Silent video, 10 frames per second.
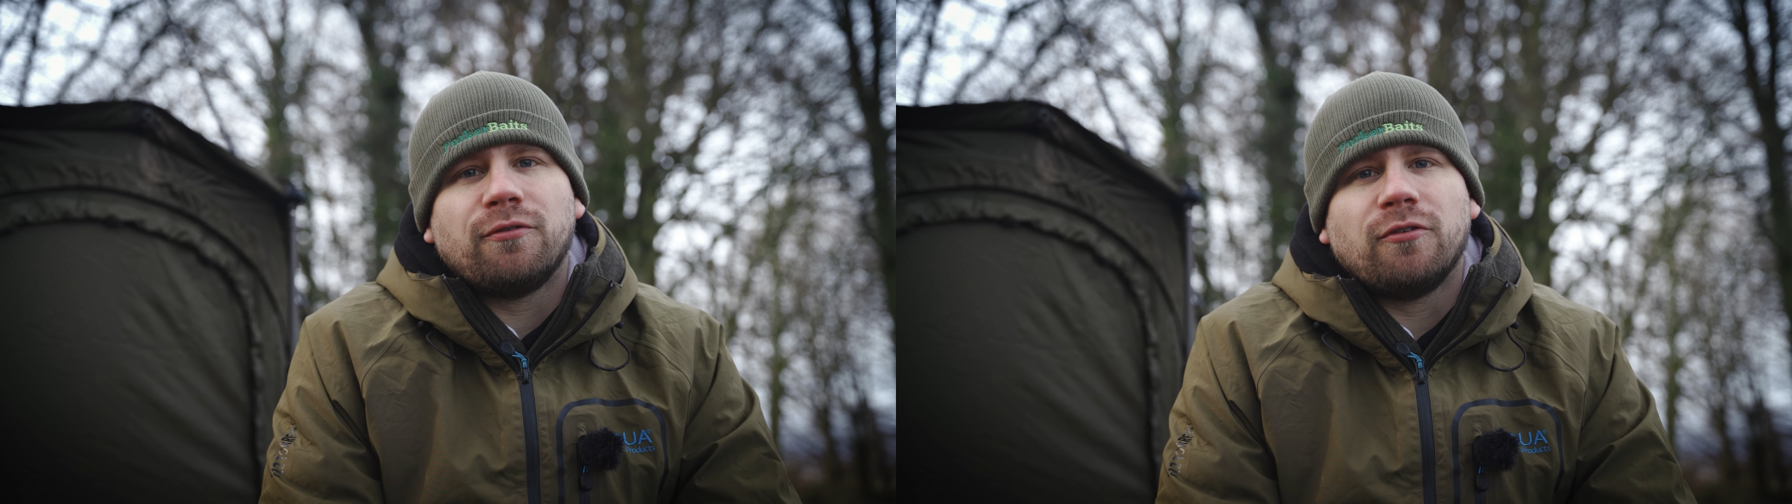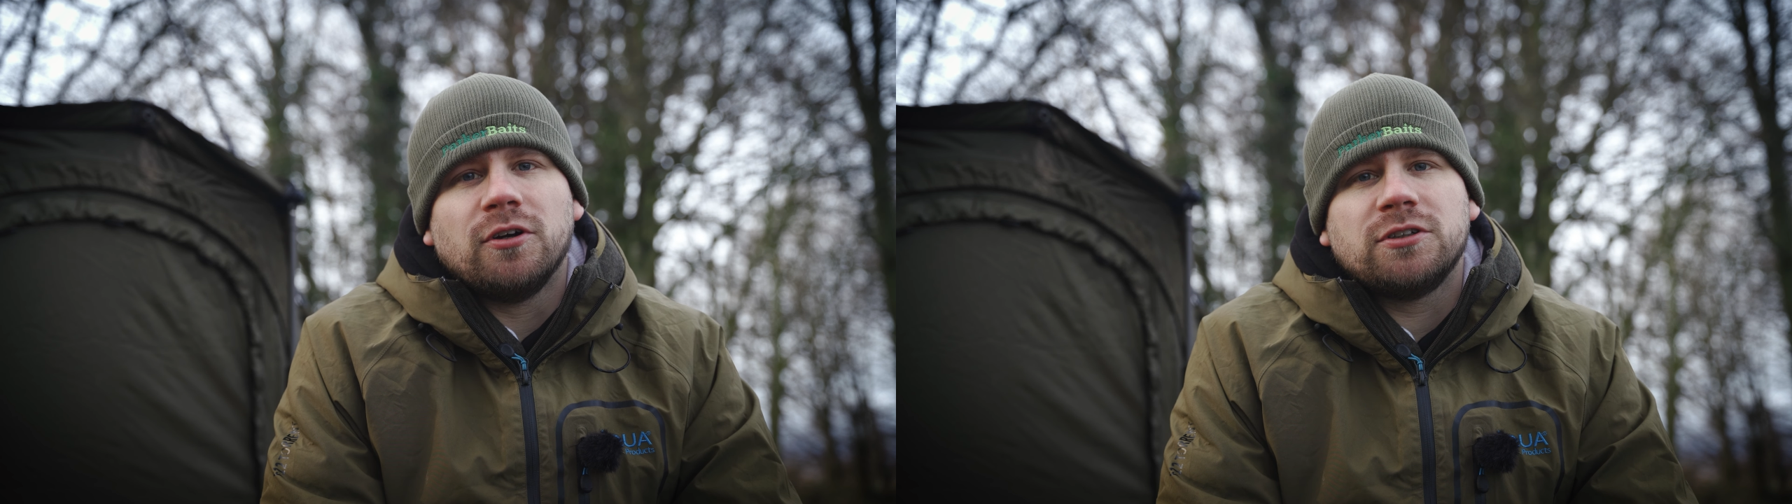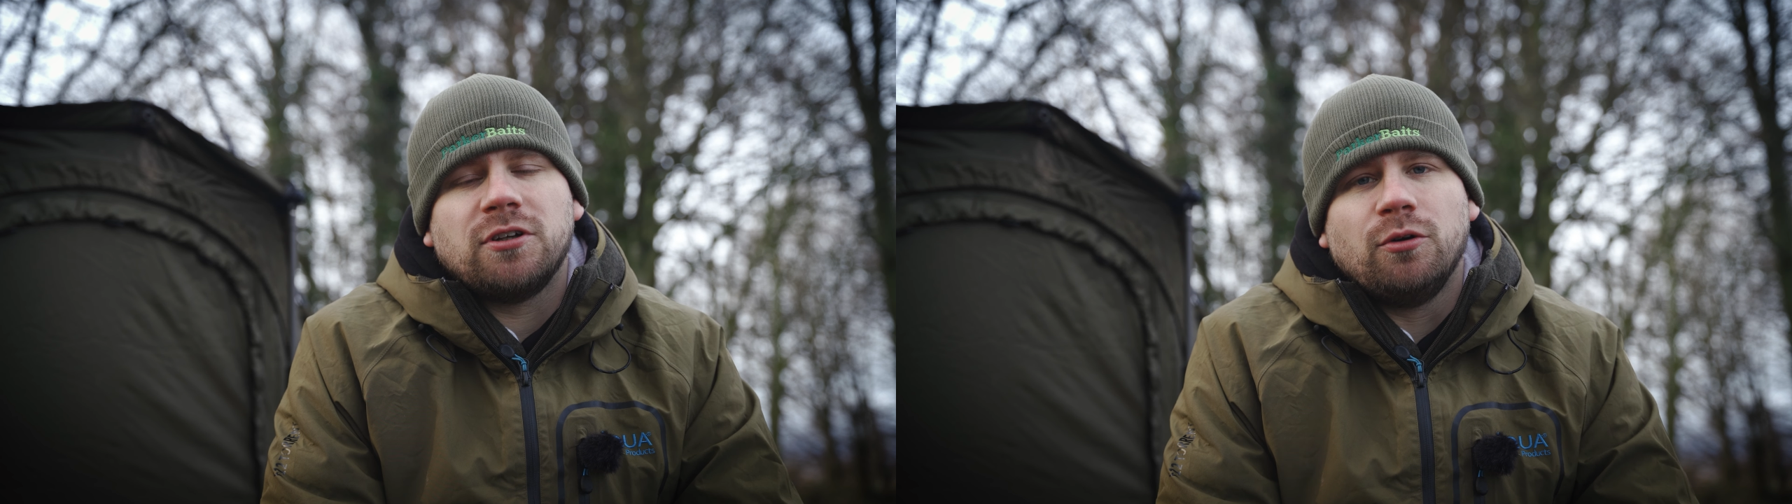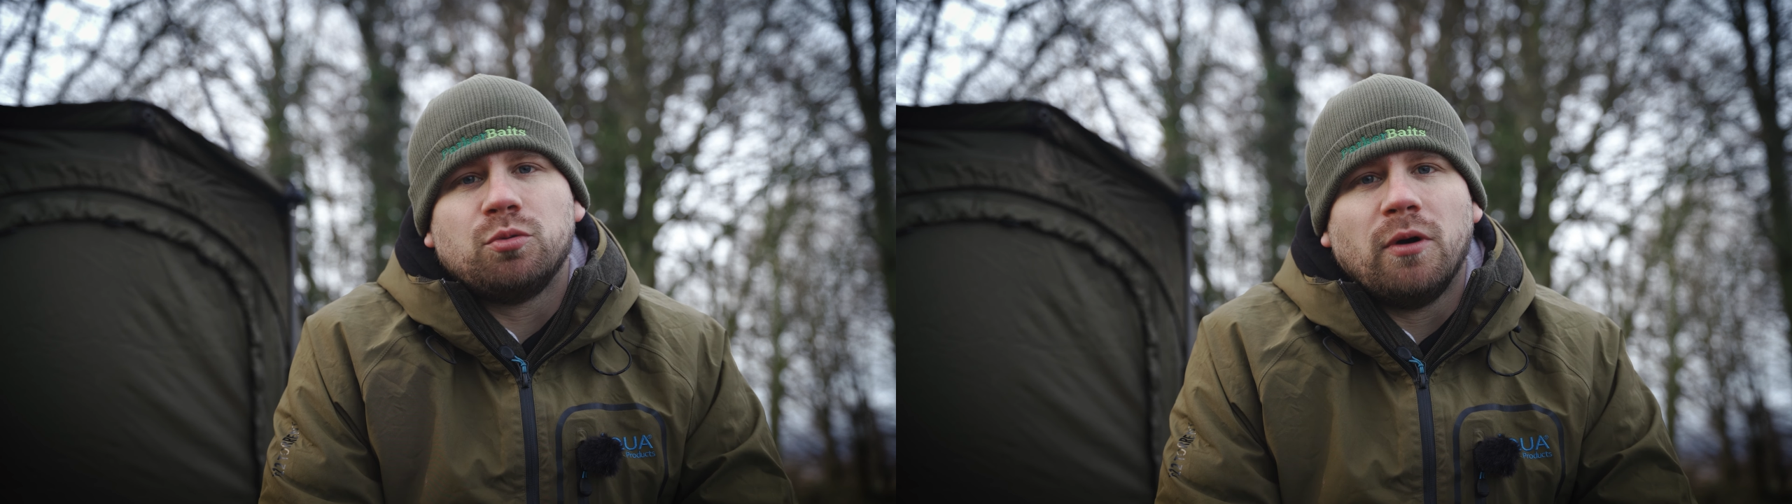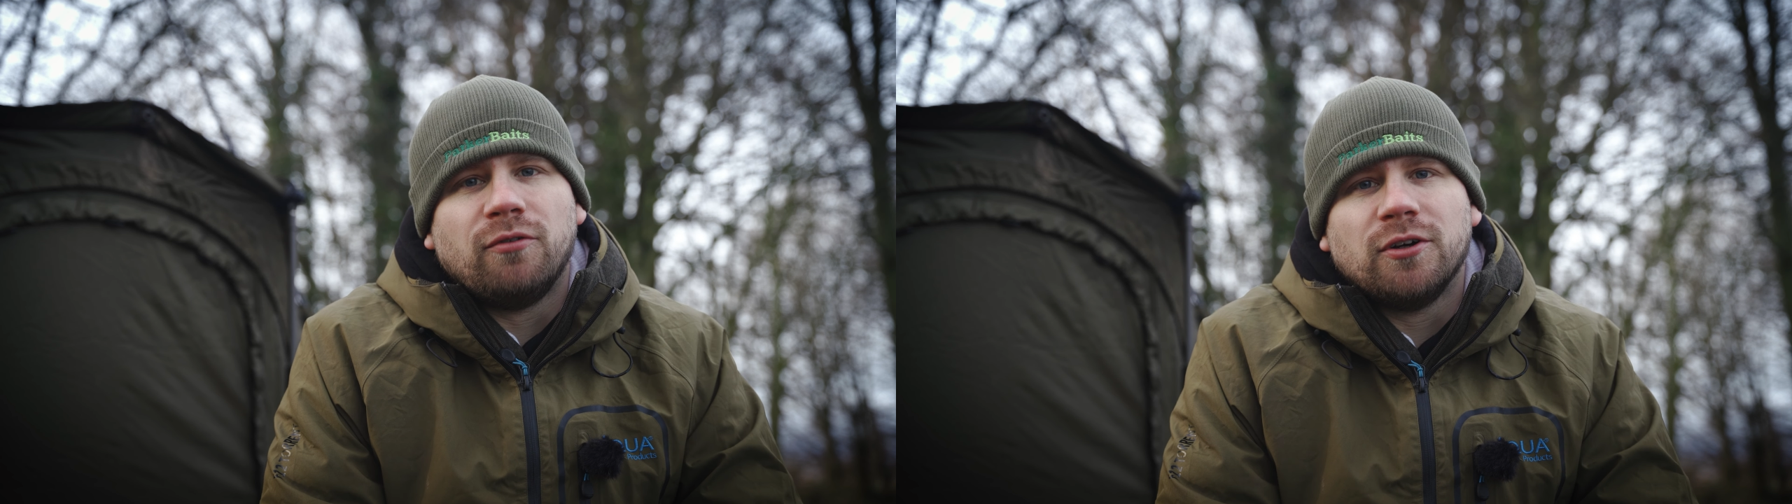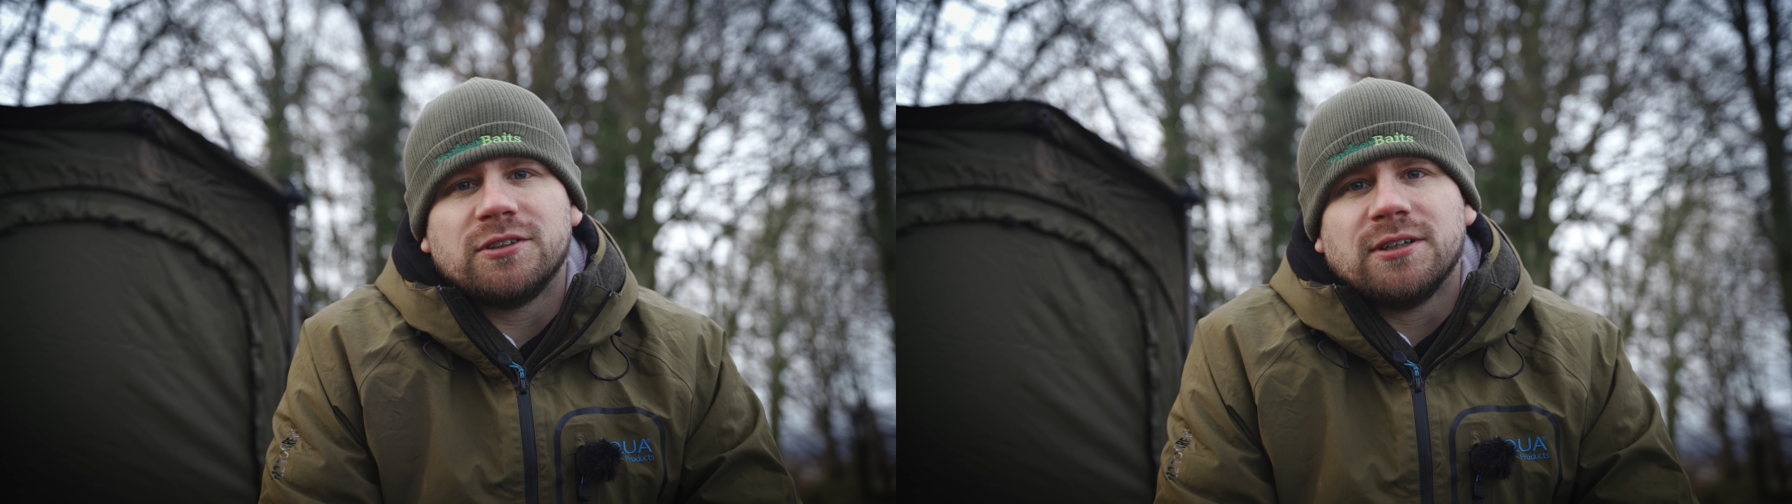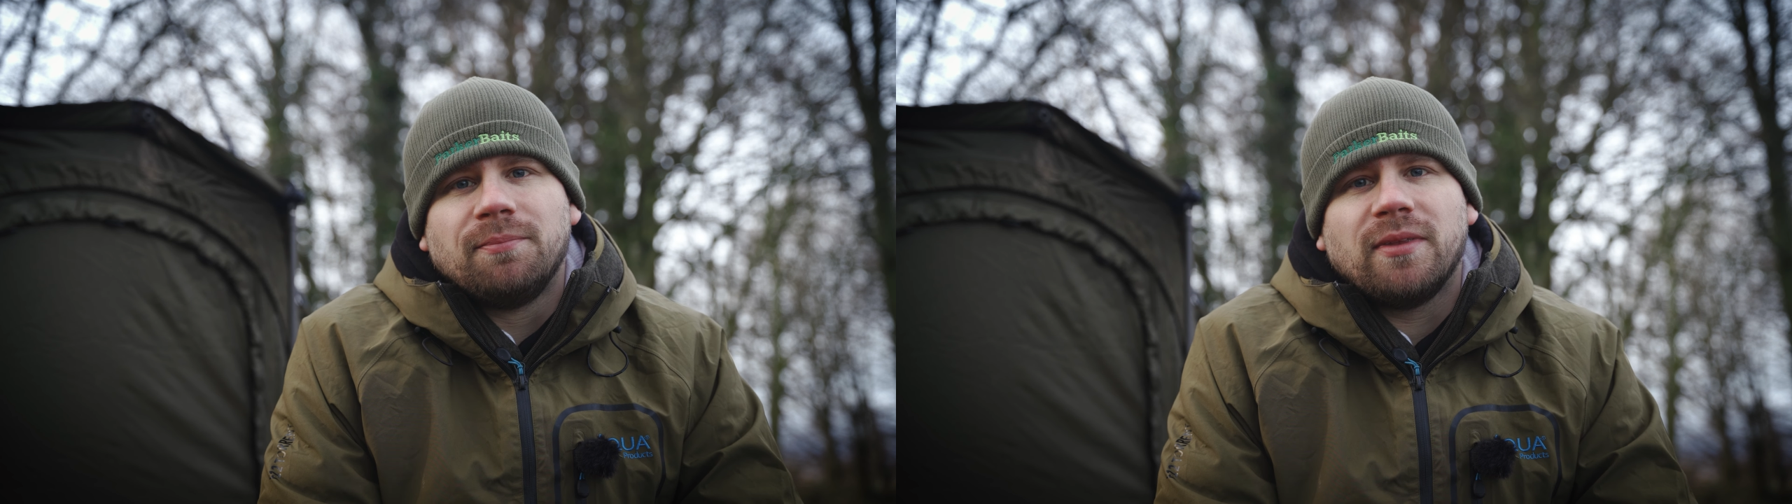for us, who's with us,